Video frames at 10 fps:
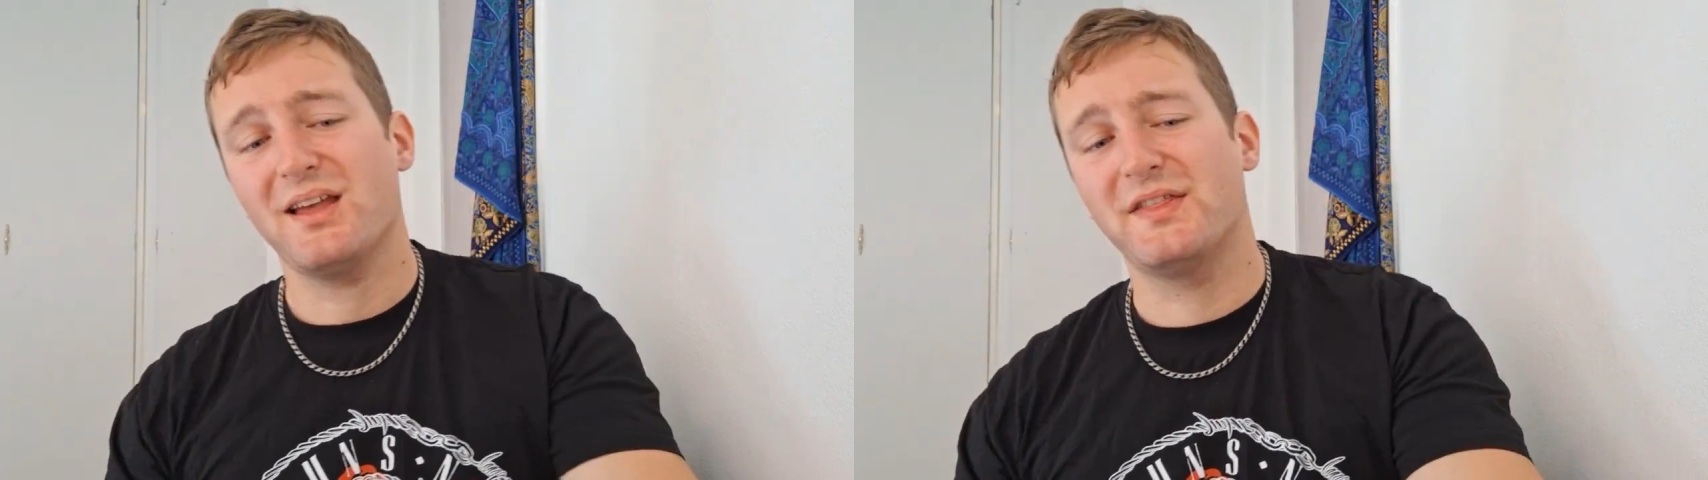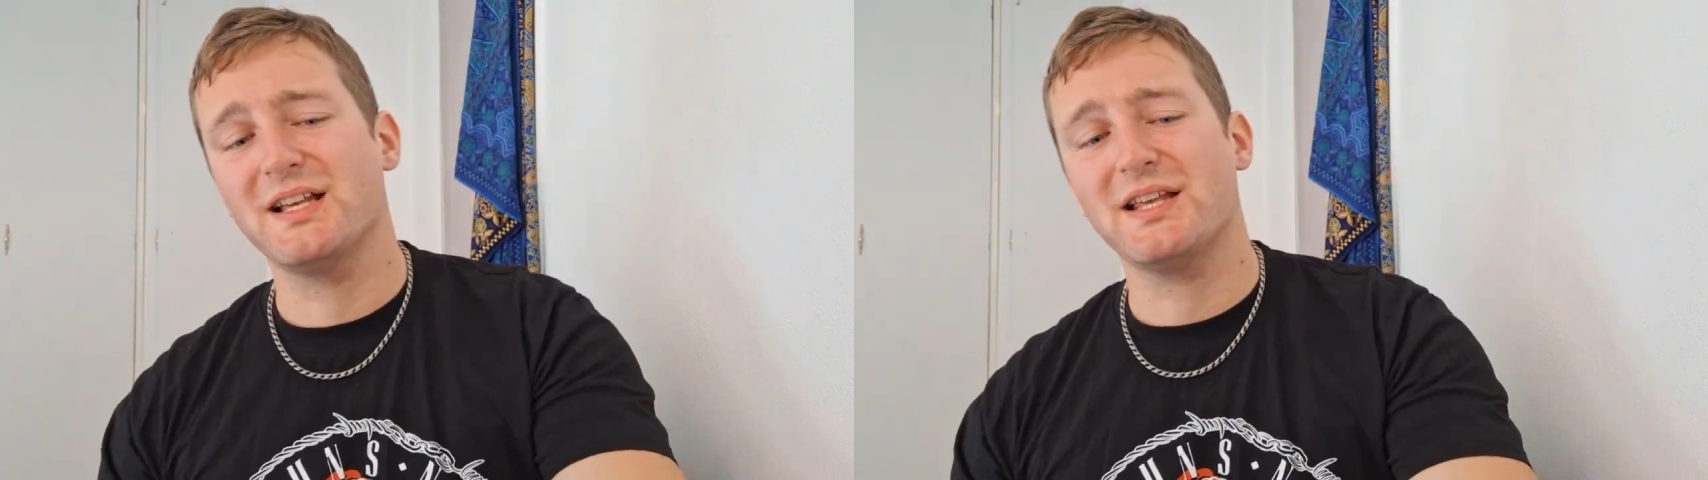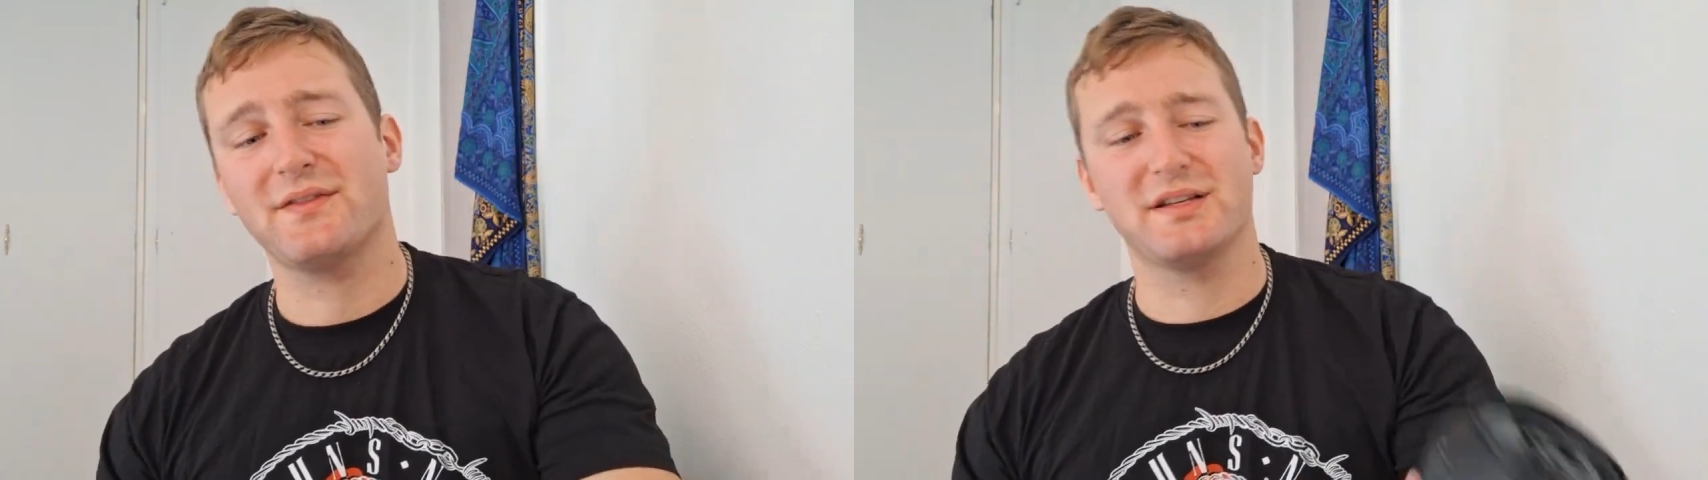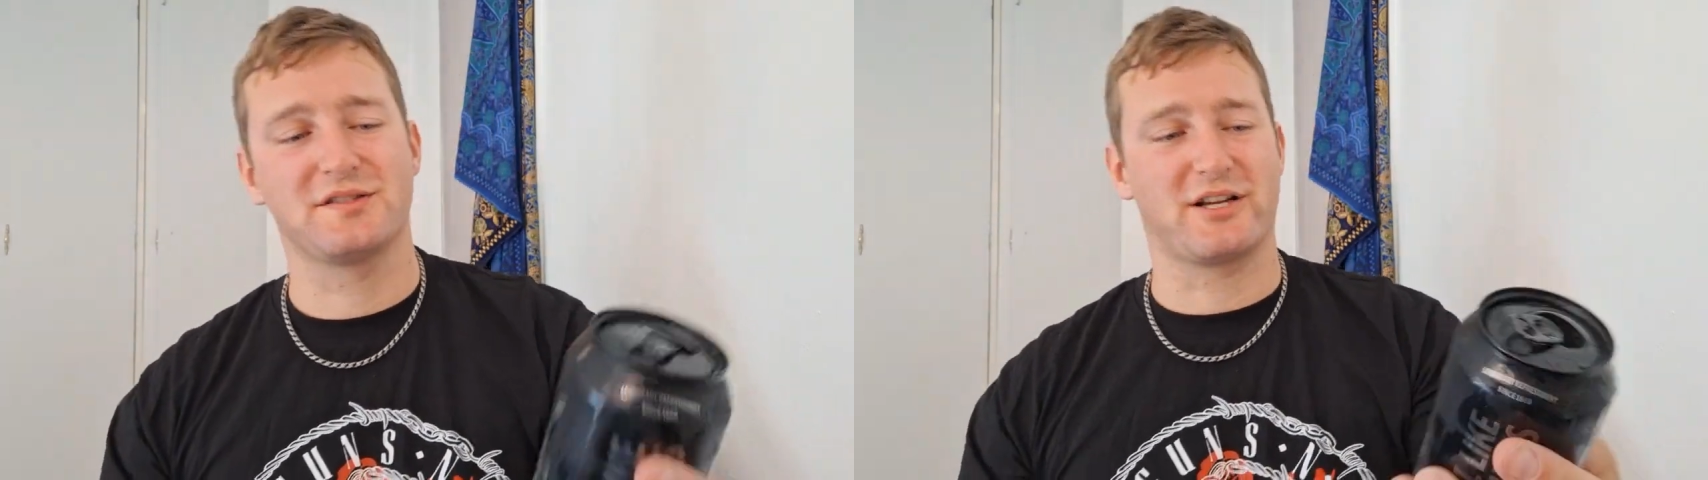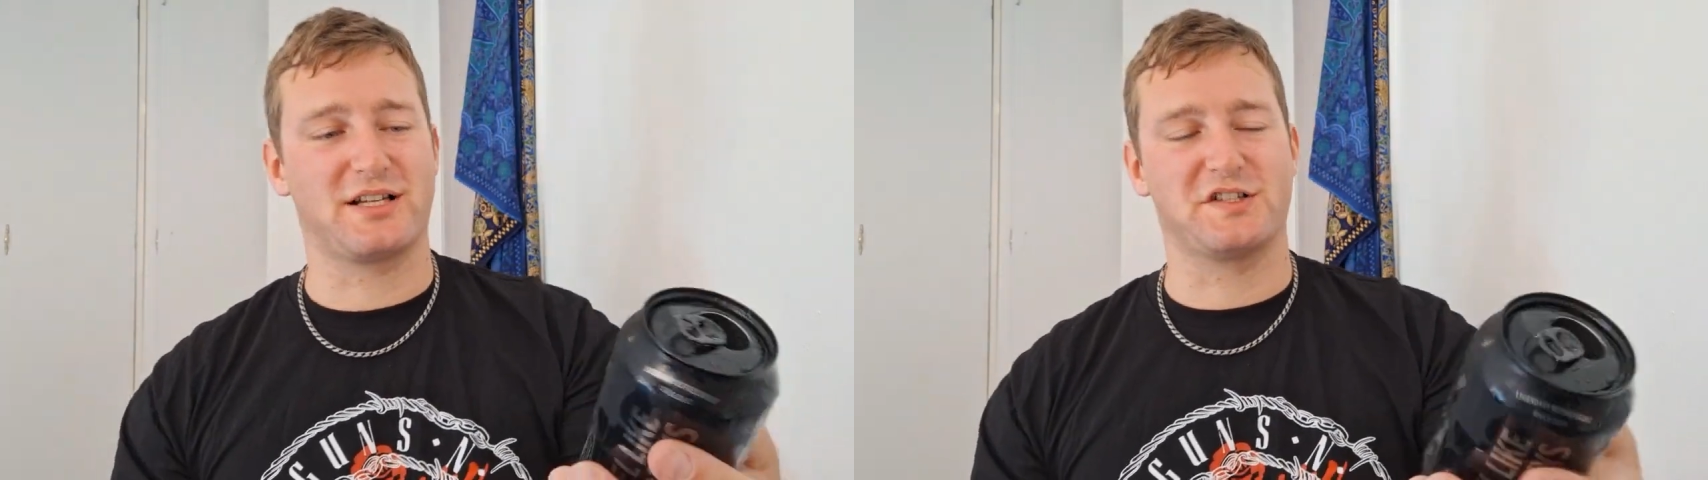think of it
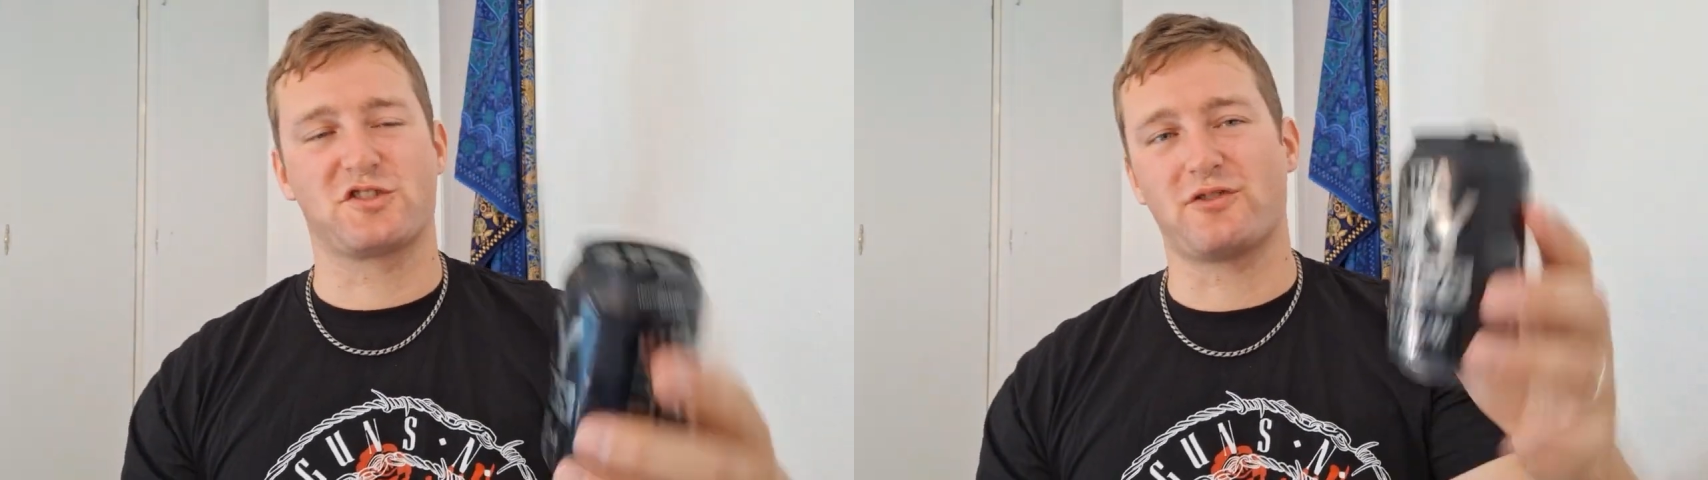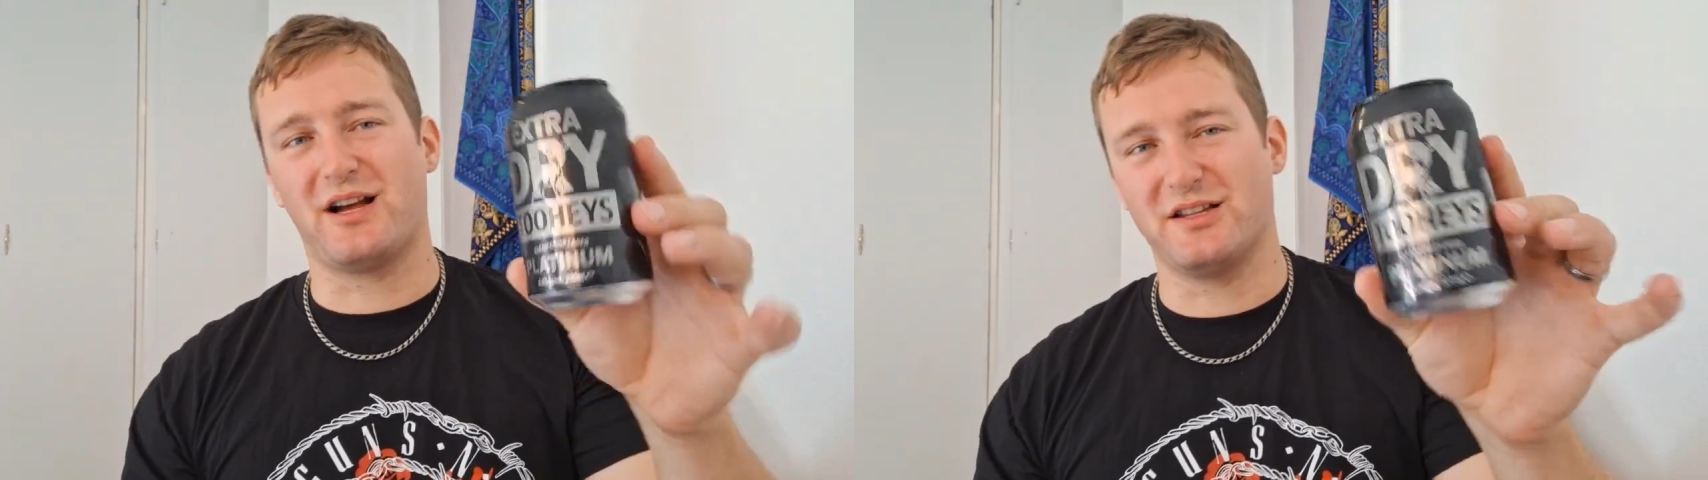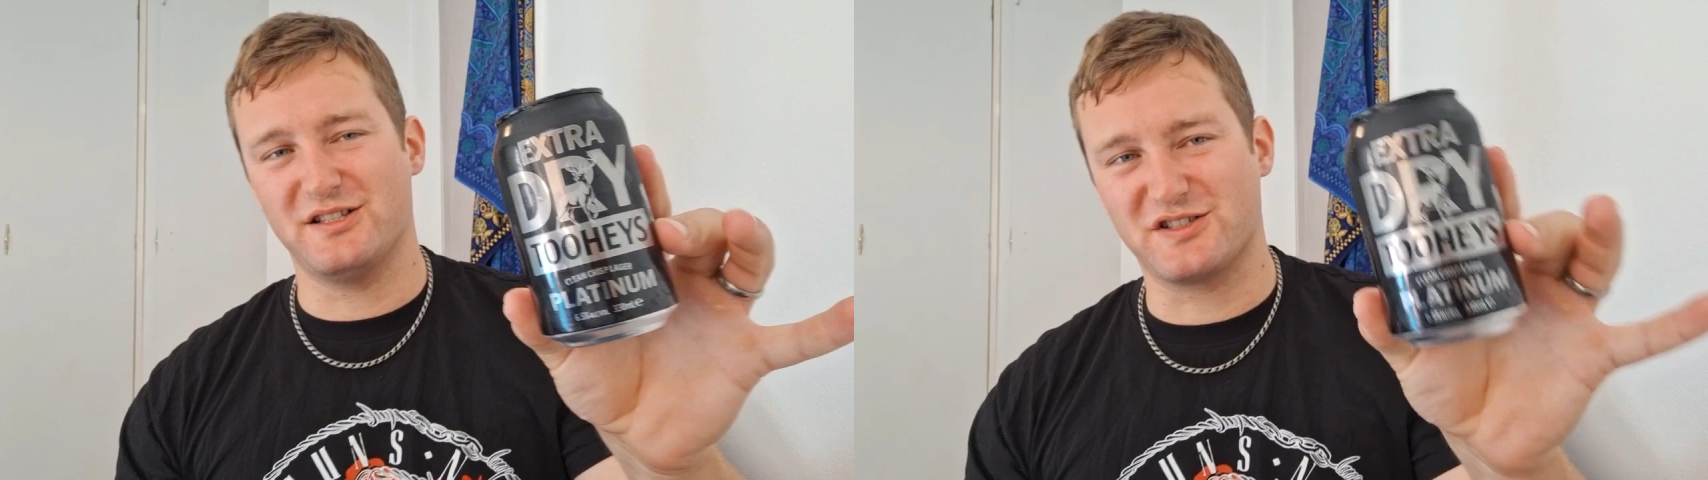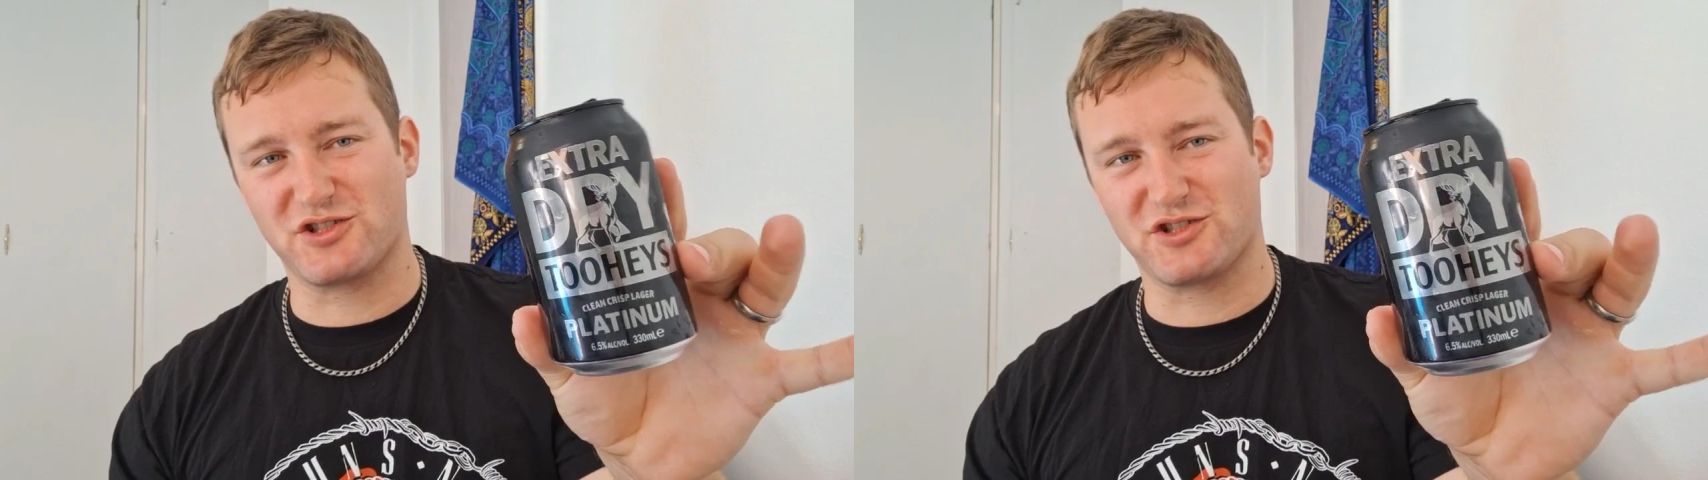as like an Australian